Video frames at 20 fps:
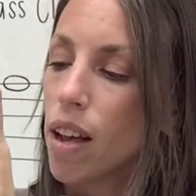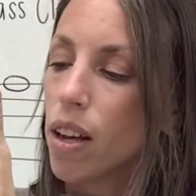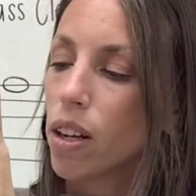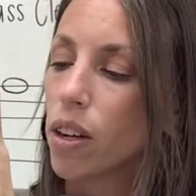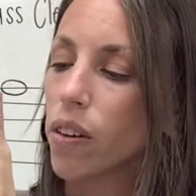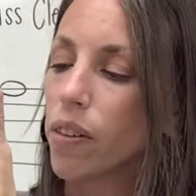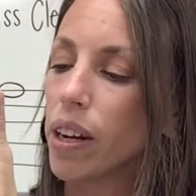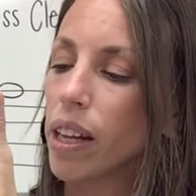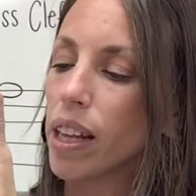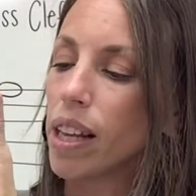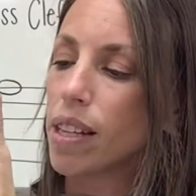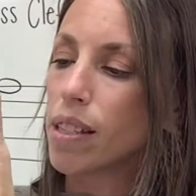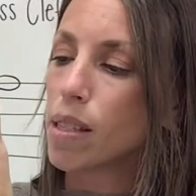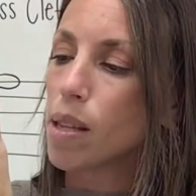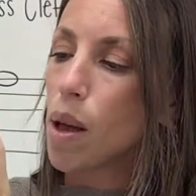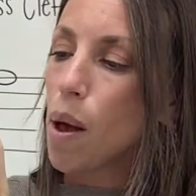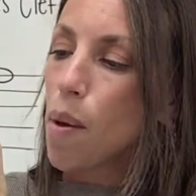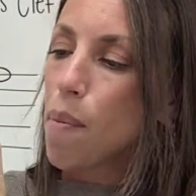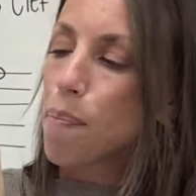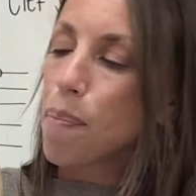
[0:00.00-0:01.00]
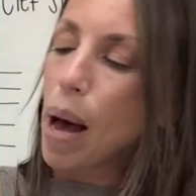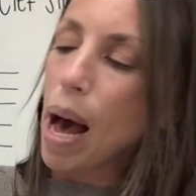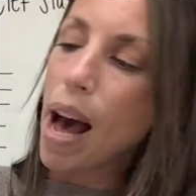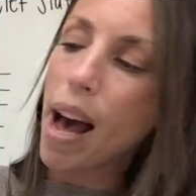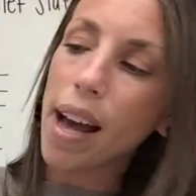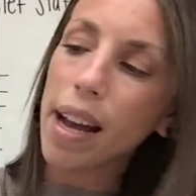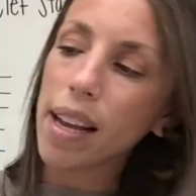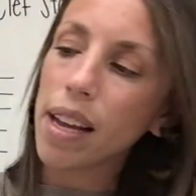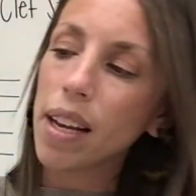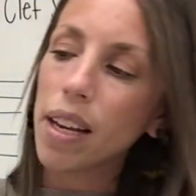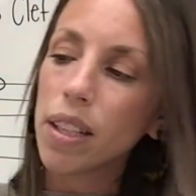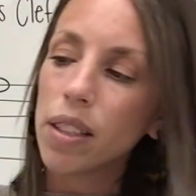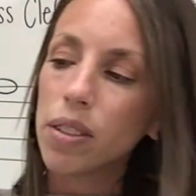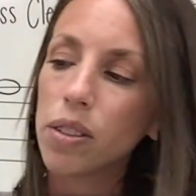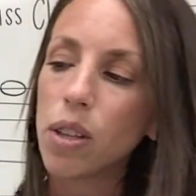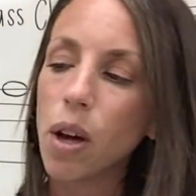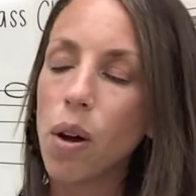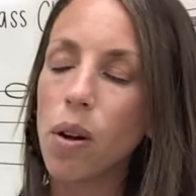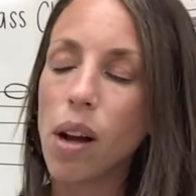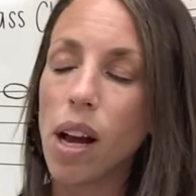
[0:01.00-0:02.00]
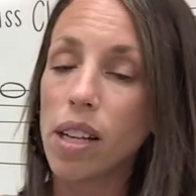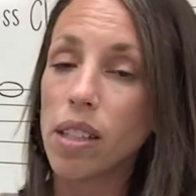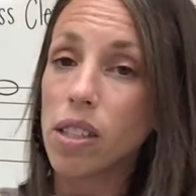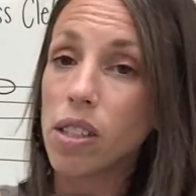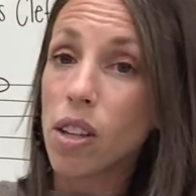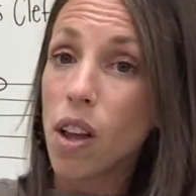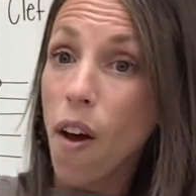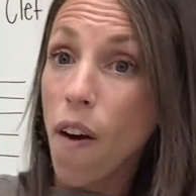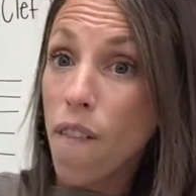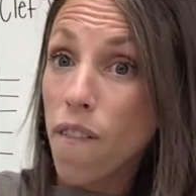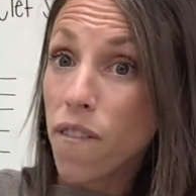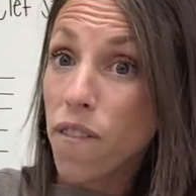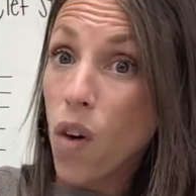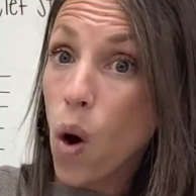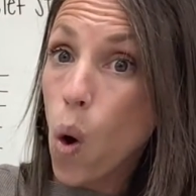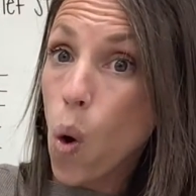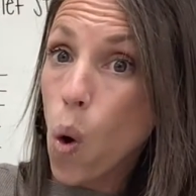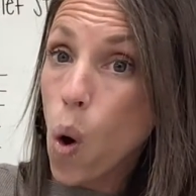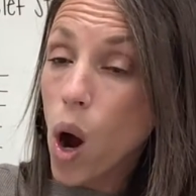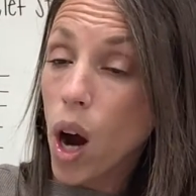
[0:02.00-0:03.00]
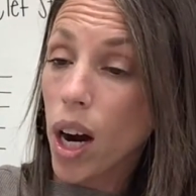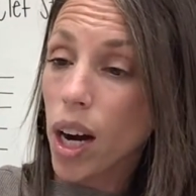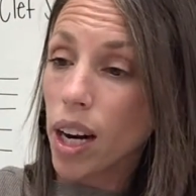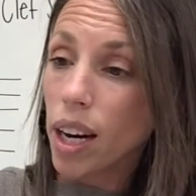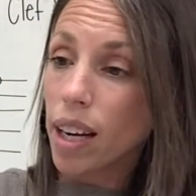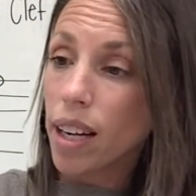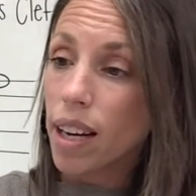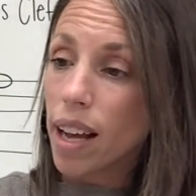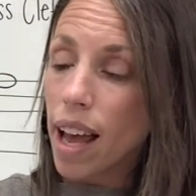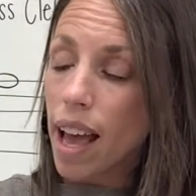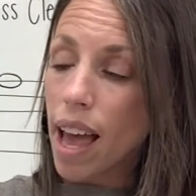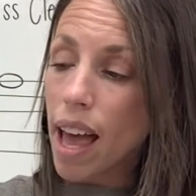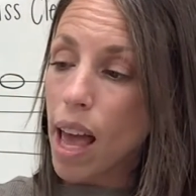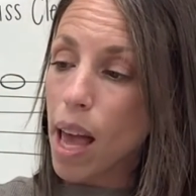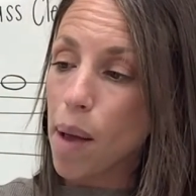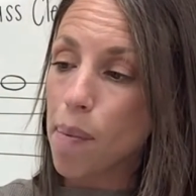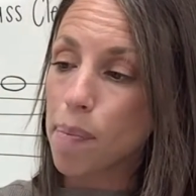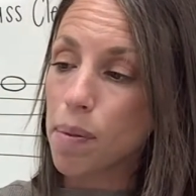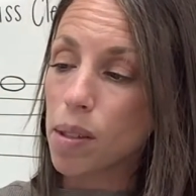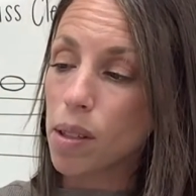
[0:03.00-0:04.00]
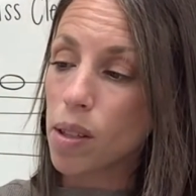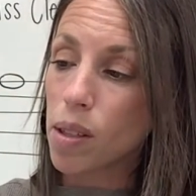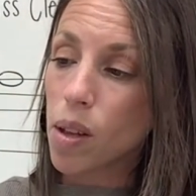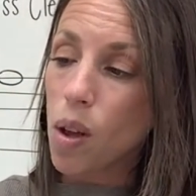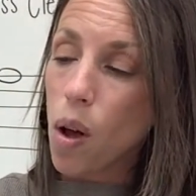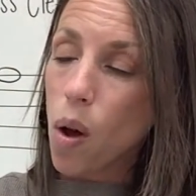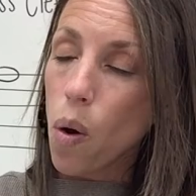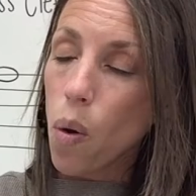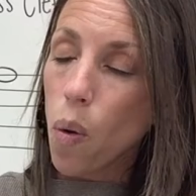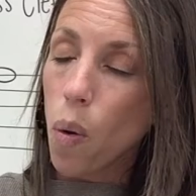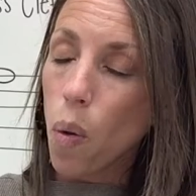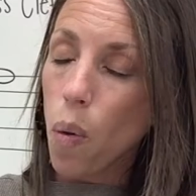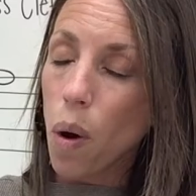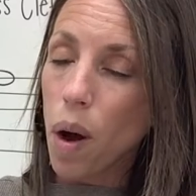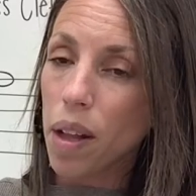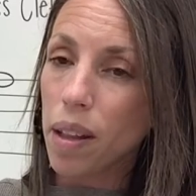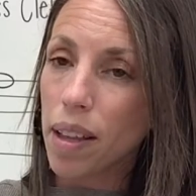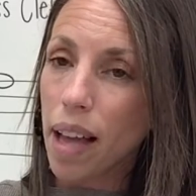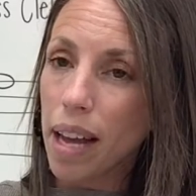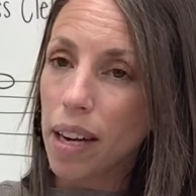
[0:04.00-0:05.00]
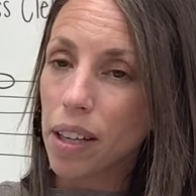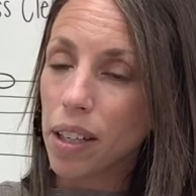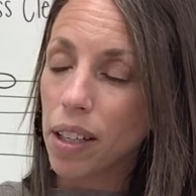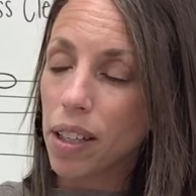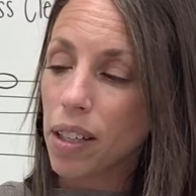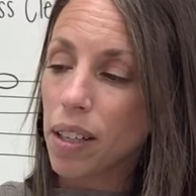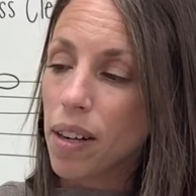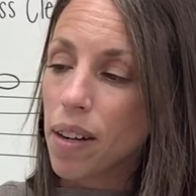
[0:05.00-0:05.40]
Gorillas, buy donuts, four apes. What letter